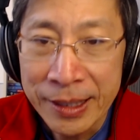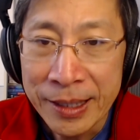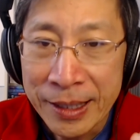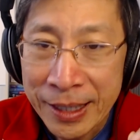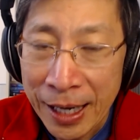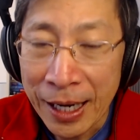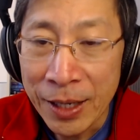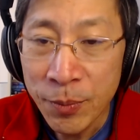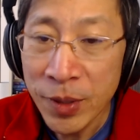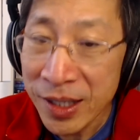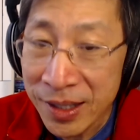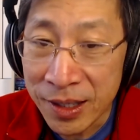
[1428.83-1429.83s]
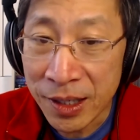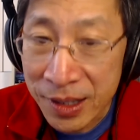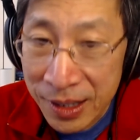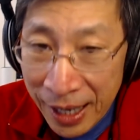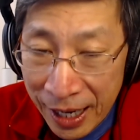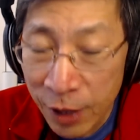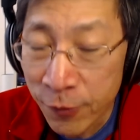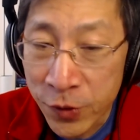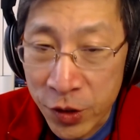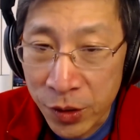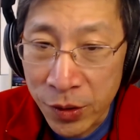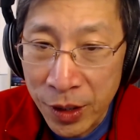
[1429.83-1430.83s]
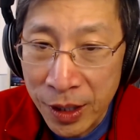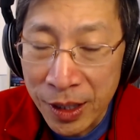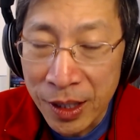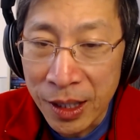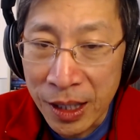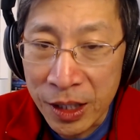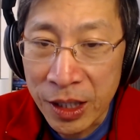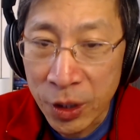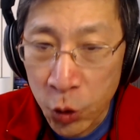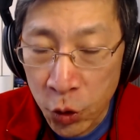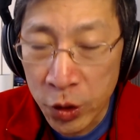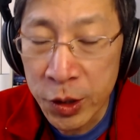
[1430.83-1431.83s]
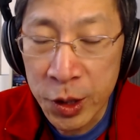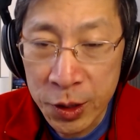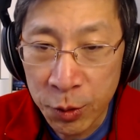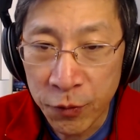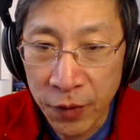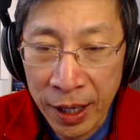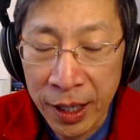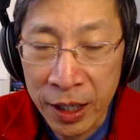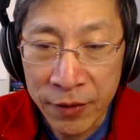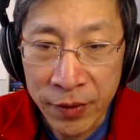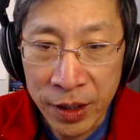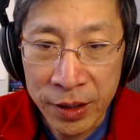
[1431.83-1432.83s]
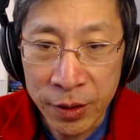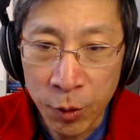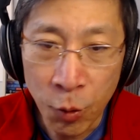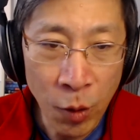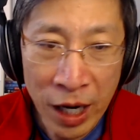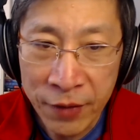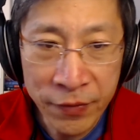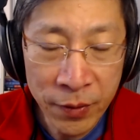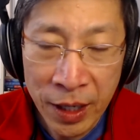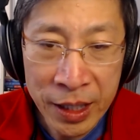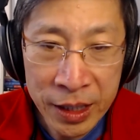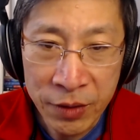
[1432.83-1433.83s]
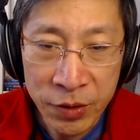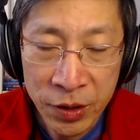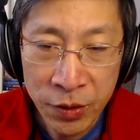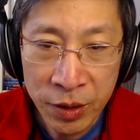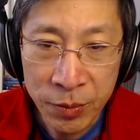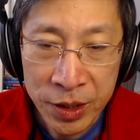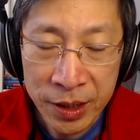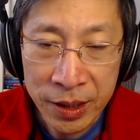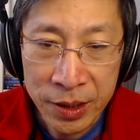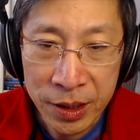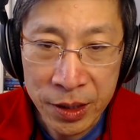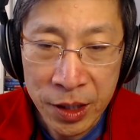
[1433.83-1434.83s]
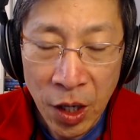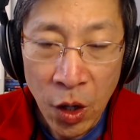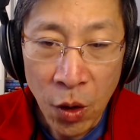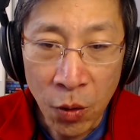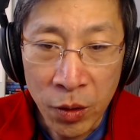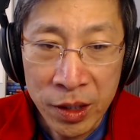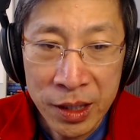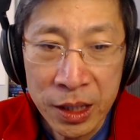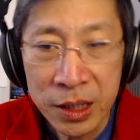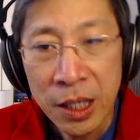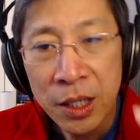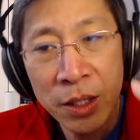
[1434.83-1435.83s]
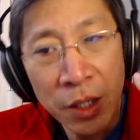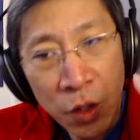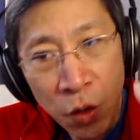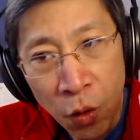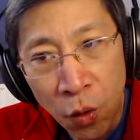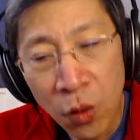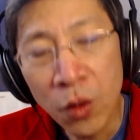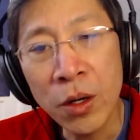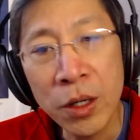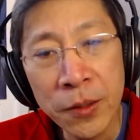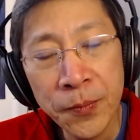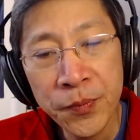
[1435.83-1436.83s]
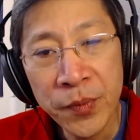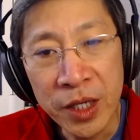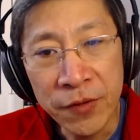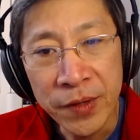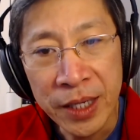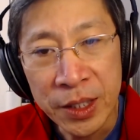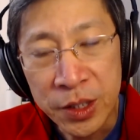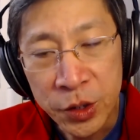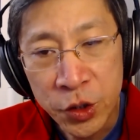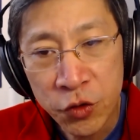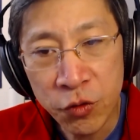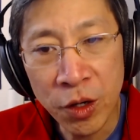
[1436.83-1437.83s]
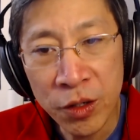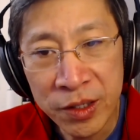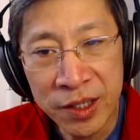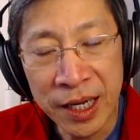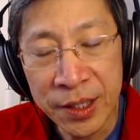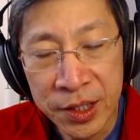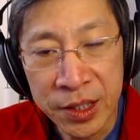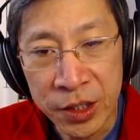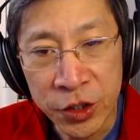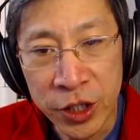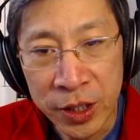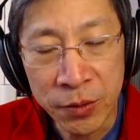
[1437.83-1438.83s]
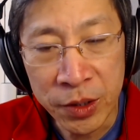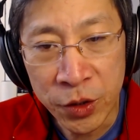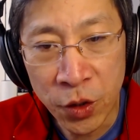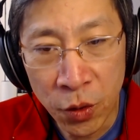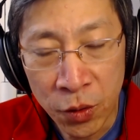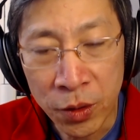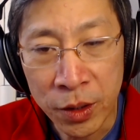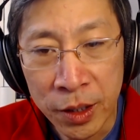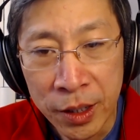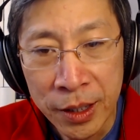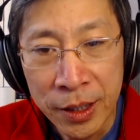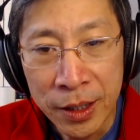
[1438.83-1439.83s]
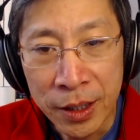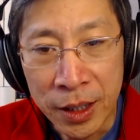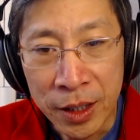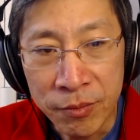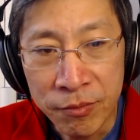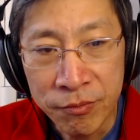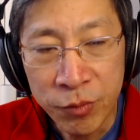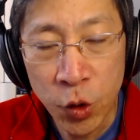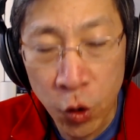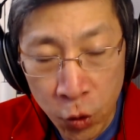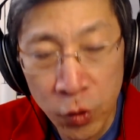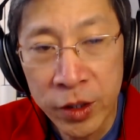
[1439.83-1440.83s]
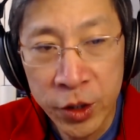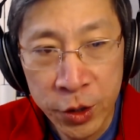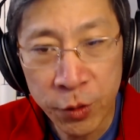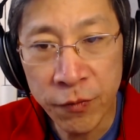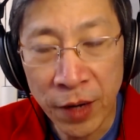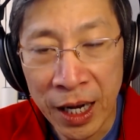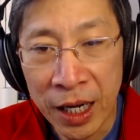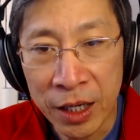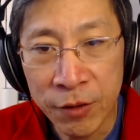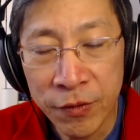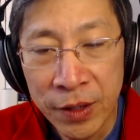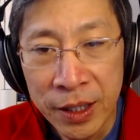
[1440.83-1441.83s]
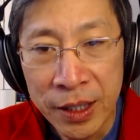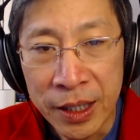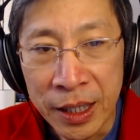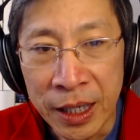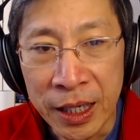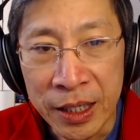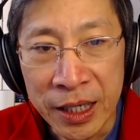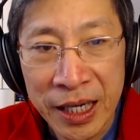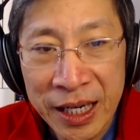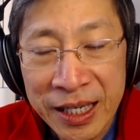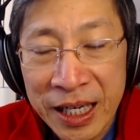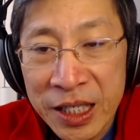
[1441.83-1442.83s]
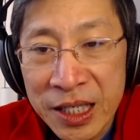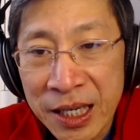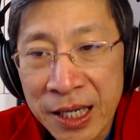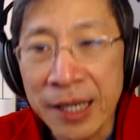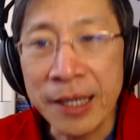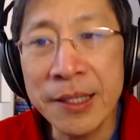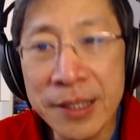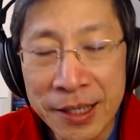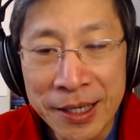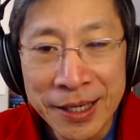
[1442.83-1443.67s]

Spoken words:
Yeah, but it doesn't have to. It could survive under a wide variety of circumstances, or at least the core, if it has a strong, dense, degenerate core, could survive. And it gets kicked.